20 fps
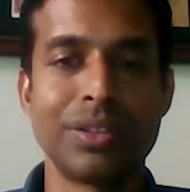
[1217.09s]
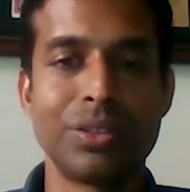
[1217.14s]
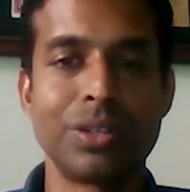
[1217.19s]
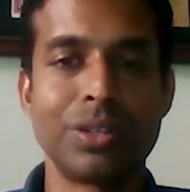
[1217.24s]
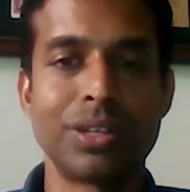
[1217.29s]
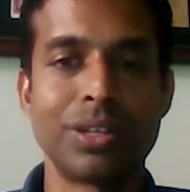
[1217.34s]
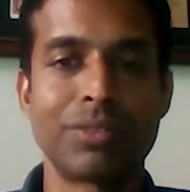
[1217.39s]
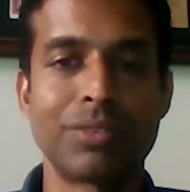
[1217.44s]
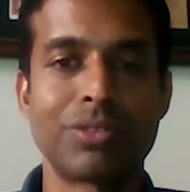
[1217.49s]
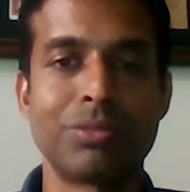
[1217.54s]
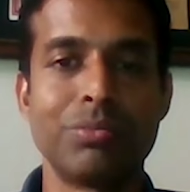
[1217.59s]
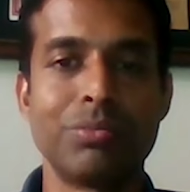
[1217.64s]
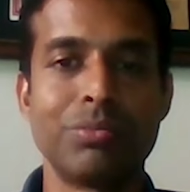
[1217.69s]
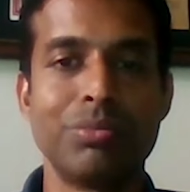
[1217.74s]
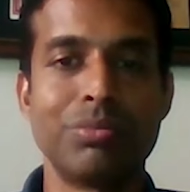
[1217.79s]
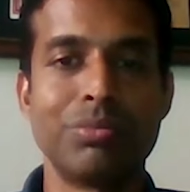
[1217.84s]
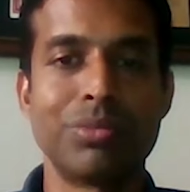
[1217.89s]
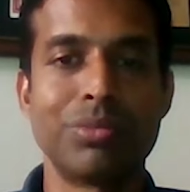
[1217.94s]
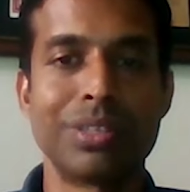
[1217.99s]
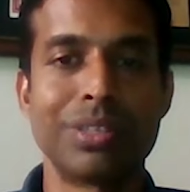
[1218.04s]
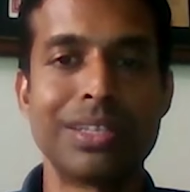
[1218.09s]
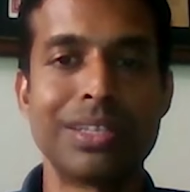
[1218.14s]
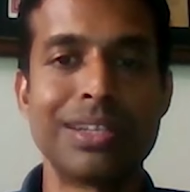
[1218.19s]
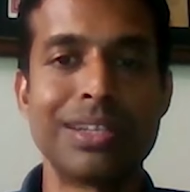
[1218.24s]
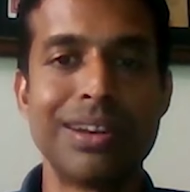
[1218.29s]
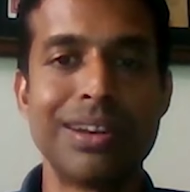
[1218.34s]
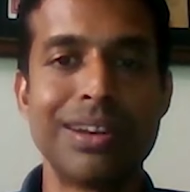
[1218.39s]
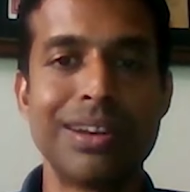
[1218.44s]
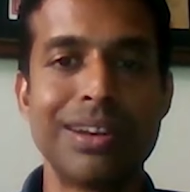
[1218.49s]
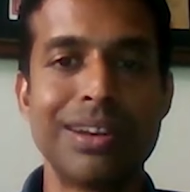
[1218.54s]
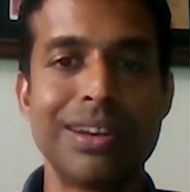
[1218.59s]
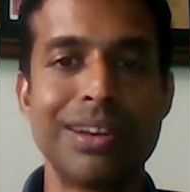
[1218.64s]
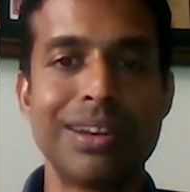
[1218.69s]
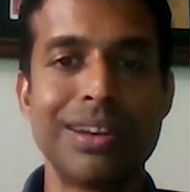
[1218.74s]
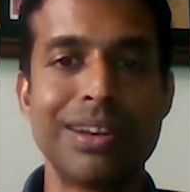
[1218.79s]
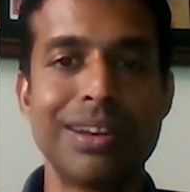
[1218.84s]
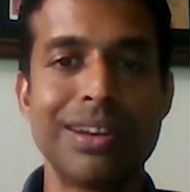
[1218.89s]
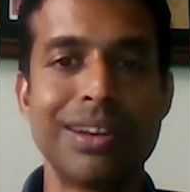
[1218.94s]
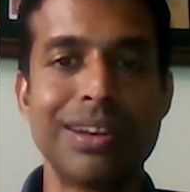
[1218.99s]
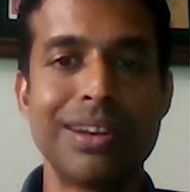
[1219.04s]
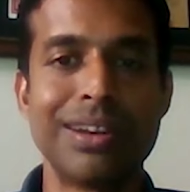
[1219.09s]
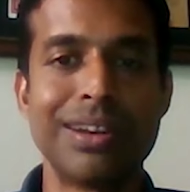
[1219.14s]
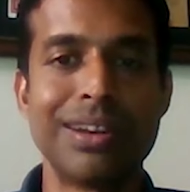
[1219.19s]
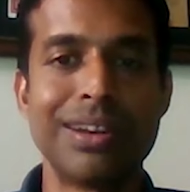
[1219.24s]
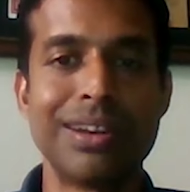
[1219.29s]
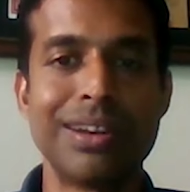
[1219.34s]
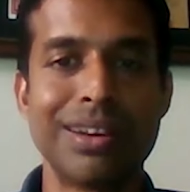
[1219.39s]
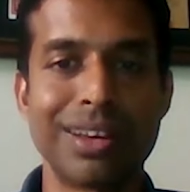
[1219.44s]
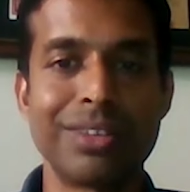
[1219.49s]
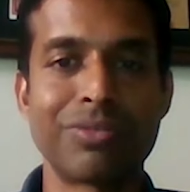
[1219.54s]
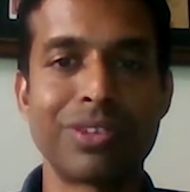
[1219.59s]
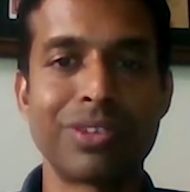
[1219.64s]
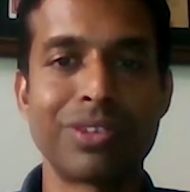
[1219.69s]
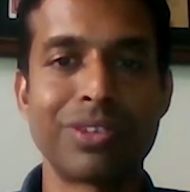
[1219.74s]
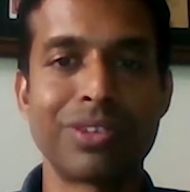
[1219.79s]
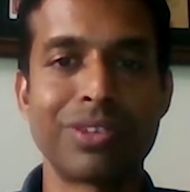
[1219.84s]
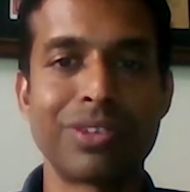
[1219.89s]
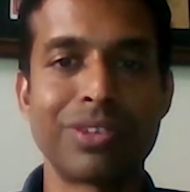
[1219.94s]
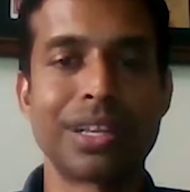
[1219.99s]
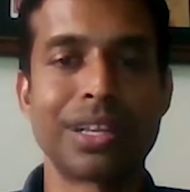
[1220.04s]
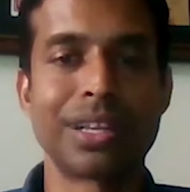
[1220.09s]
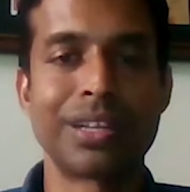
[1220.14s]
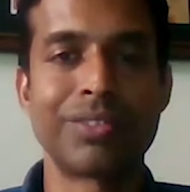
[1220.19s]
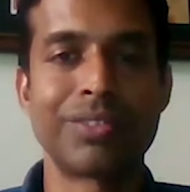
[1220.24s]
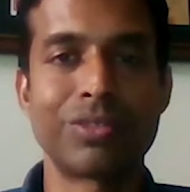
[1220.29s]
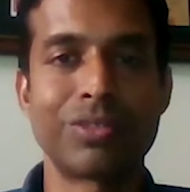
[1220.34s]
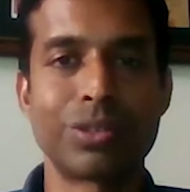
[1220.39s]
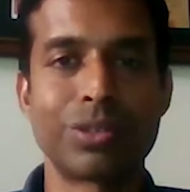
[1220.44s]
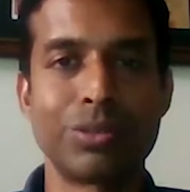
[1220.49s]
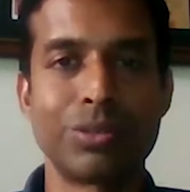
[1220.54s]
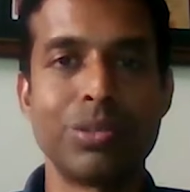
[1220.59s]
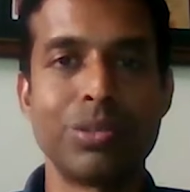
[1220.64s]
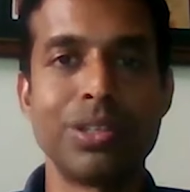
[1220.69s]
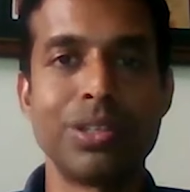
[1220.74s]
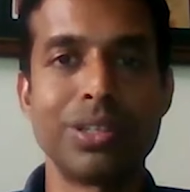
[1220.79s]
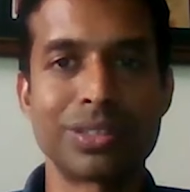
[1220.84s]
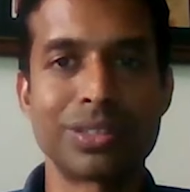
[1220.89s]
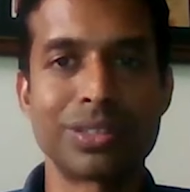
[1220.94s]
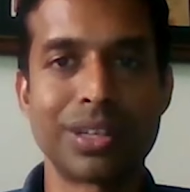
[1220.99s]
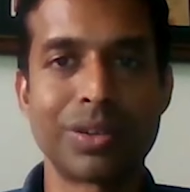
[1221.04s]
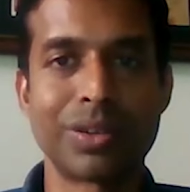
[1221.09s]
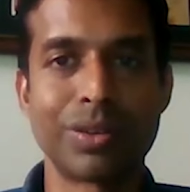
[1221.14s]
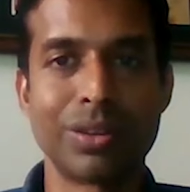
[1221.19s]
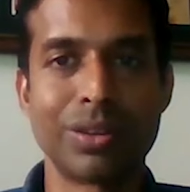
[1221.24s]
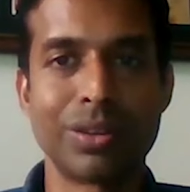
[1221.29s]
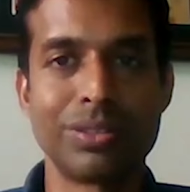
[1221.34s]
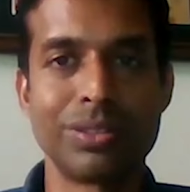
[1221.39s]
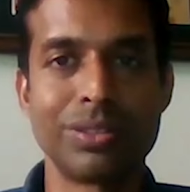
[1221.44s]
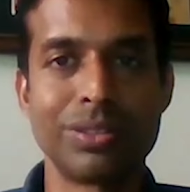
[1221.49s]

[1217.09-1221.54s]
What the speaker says: You have to read life and experience life to be a psychologist.